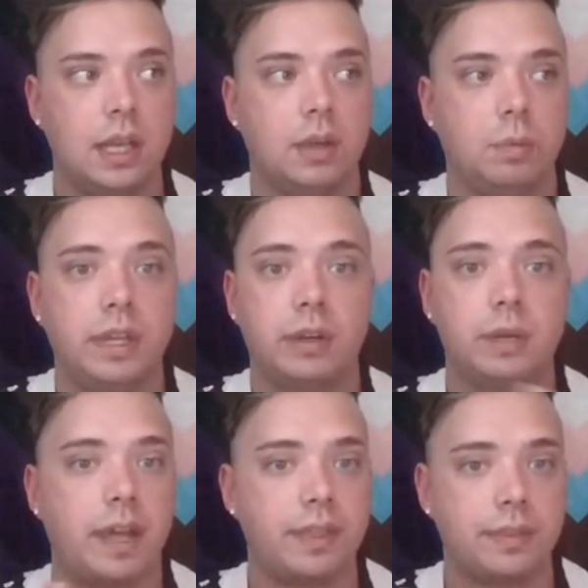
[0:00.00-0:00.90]
We already
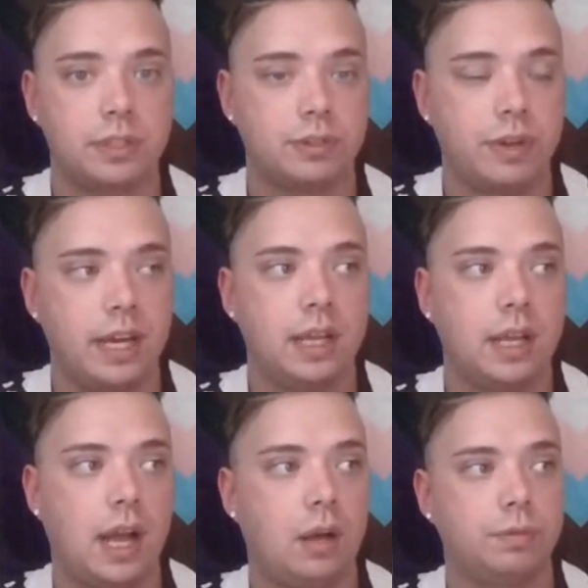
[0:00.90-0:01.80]
went through the training.
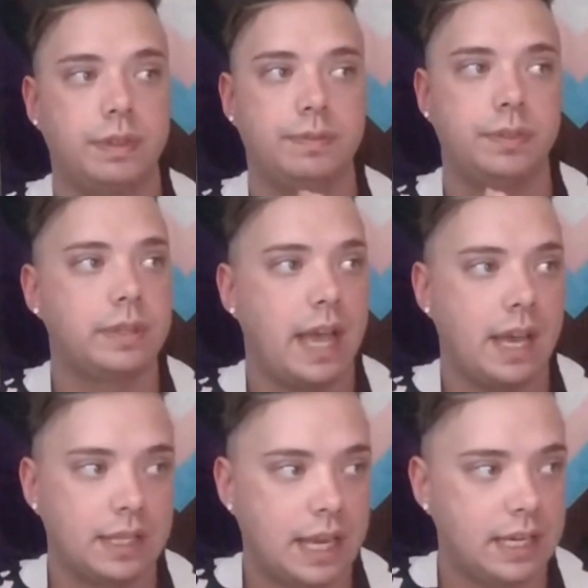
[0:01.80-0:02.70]
I'll review and
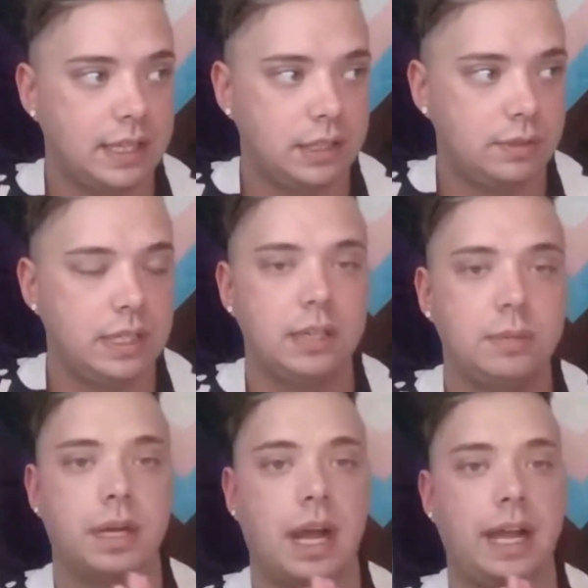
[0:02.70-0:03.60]
edit anything you need,
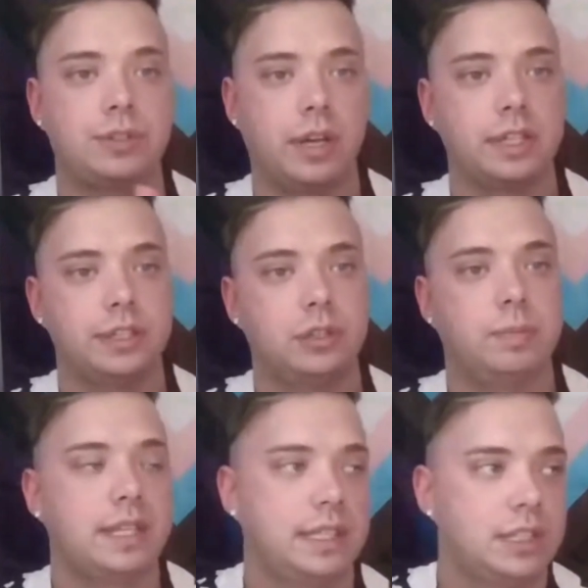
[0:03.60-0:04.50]
but I trust in your
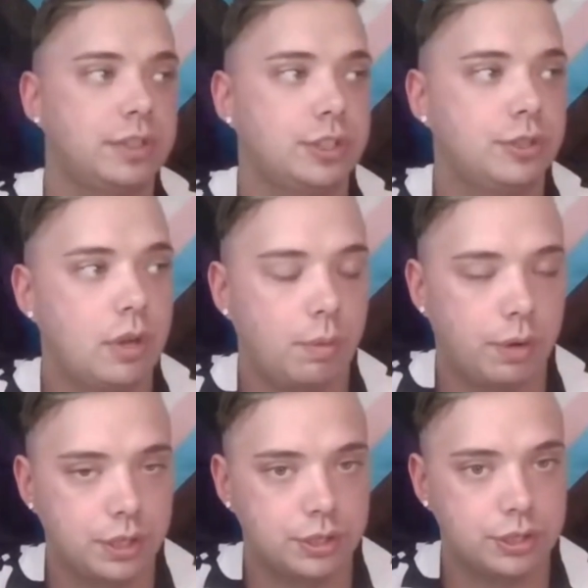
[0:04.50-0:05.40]
best interest. You know
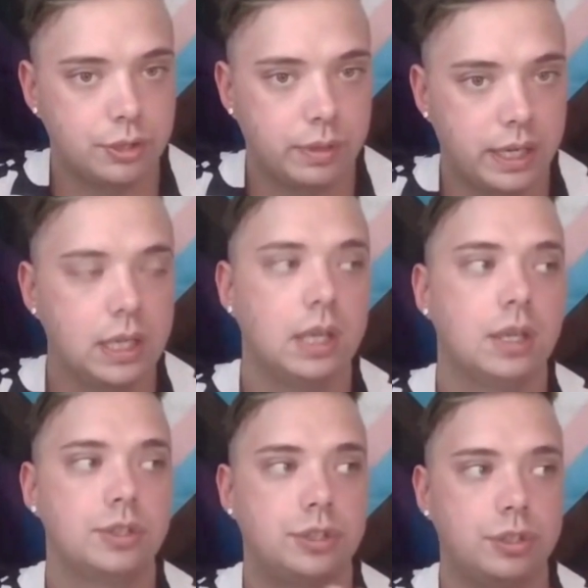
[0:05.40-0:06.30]
what you're doing
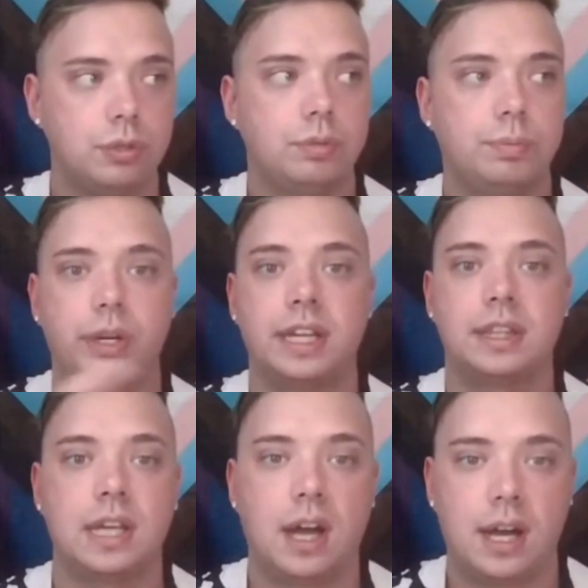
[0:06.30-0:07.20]
to bring in
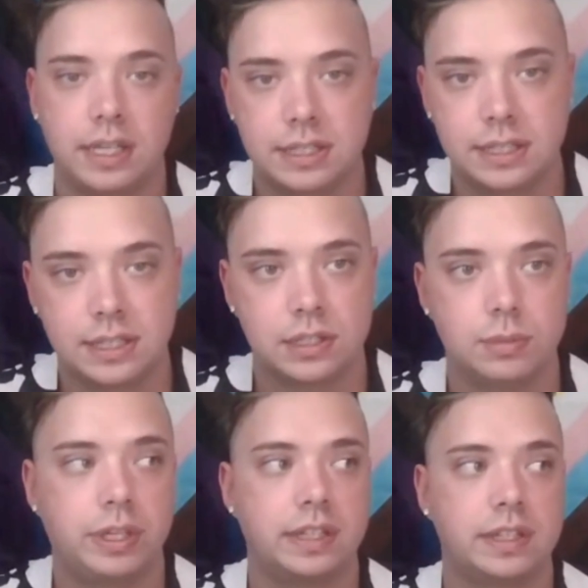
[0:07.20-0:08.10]
the audiences, to
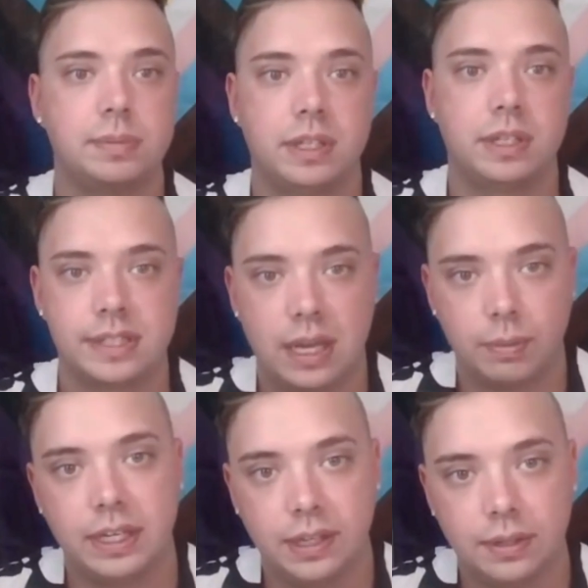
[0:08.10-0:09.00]
bring in the speakers that we
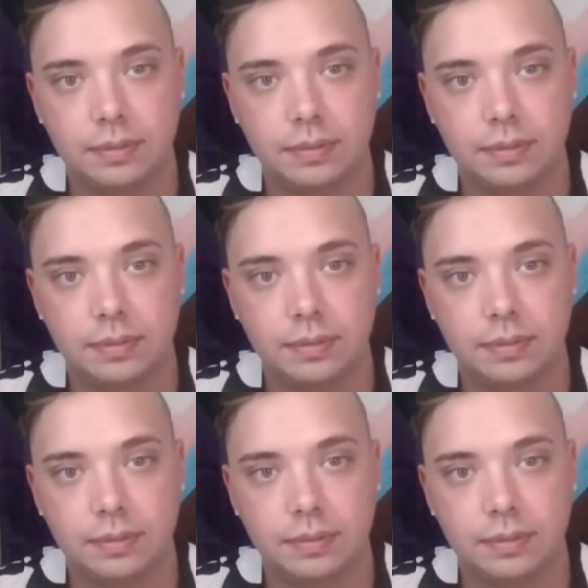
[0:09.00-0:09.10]
need.